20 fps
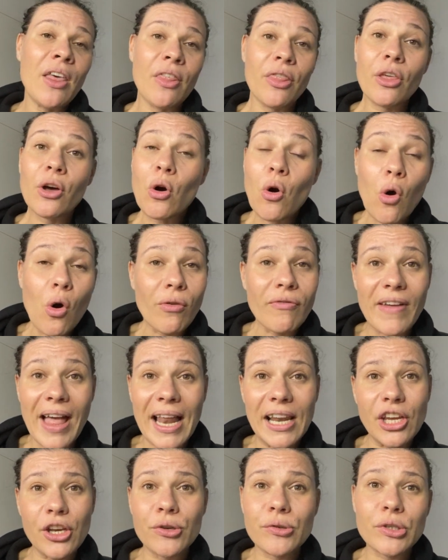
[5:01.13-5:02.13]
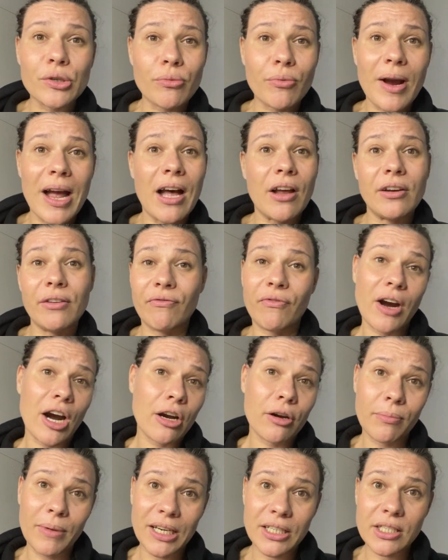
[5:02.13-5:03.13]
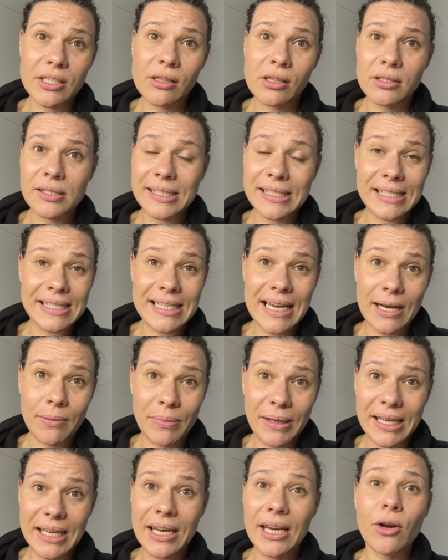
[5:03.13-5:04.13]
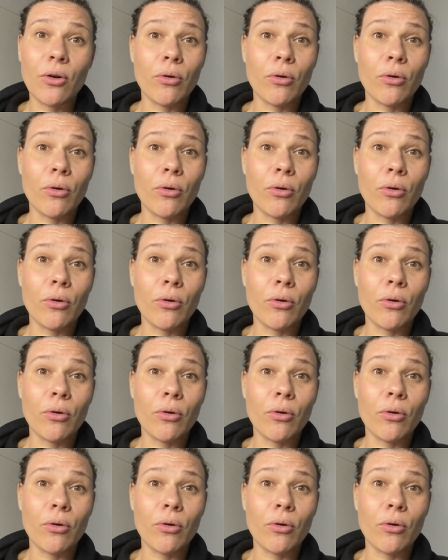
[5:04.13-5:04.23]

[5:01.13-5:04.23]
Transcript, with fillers: The core values around environmental sustainability